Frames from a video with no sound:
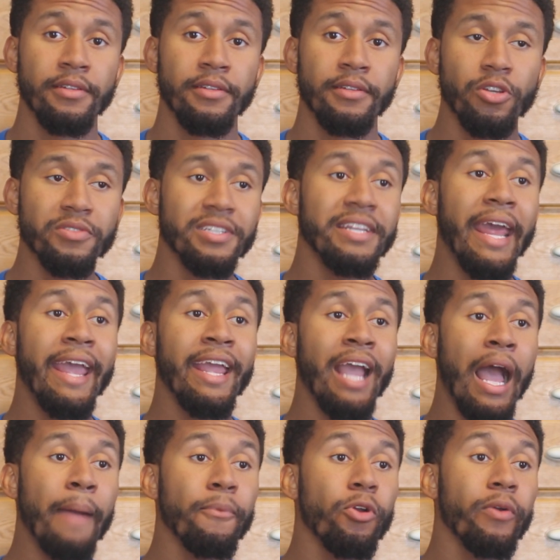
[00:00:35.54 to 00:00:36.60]
So today,
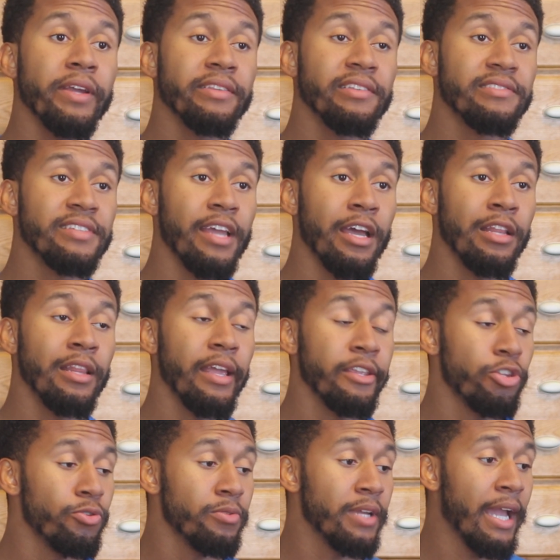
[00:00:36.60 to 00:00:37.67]
I'm going to tell
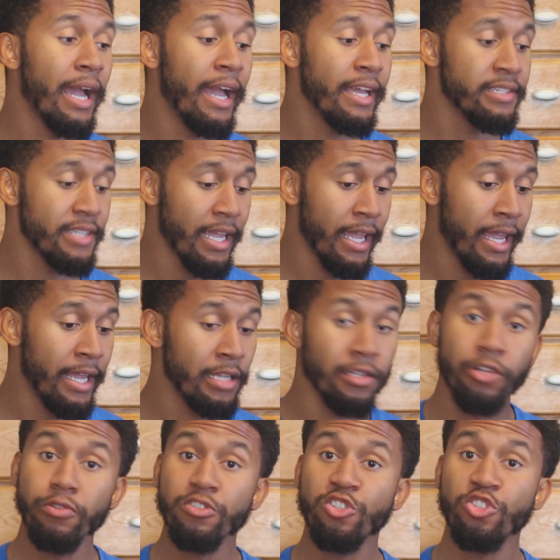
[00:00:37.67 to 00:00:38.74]
you guys a
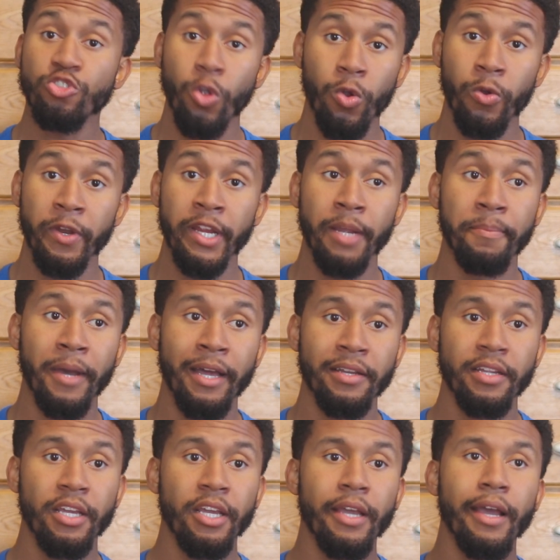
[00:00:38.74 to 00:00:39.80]
little story
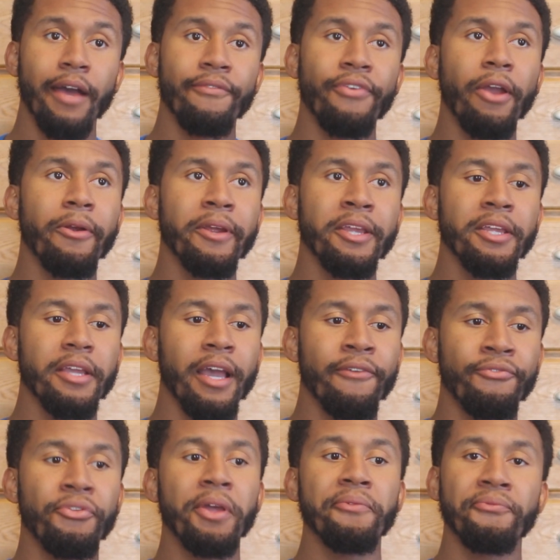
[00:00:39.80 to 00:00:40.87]
about a very
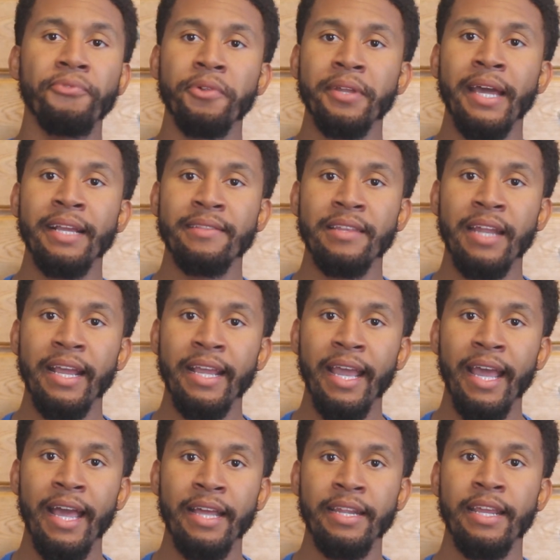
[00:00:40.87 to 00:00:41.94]
eventful night that I
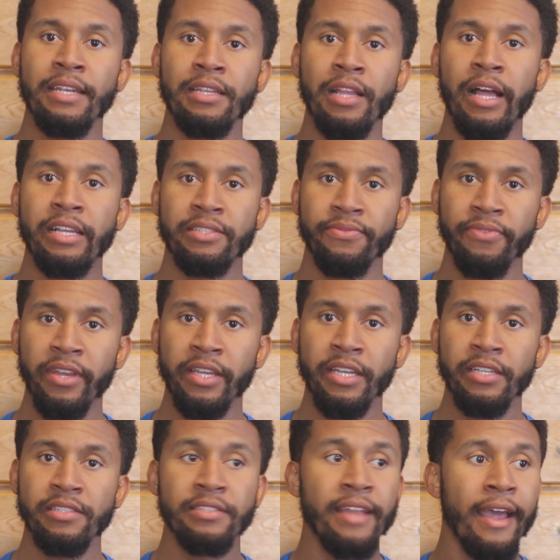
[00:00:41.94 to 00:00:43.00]
had in Las
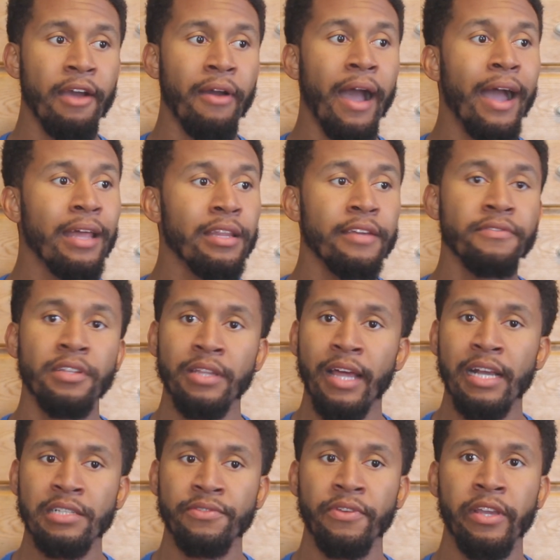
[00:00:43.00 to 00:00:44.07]
Vegas. Now, I lived in
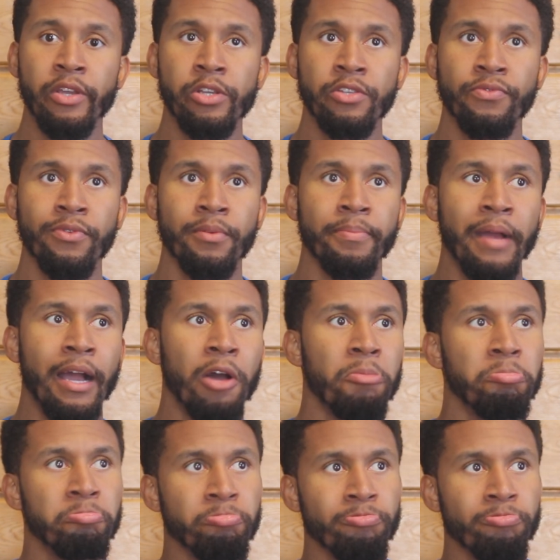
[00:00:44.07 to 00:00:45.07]
Las Vegas for about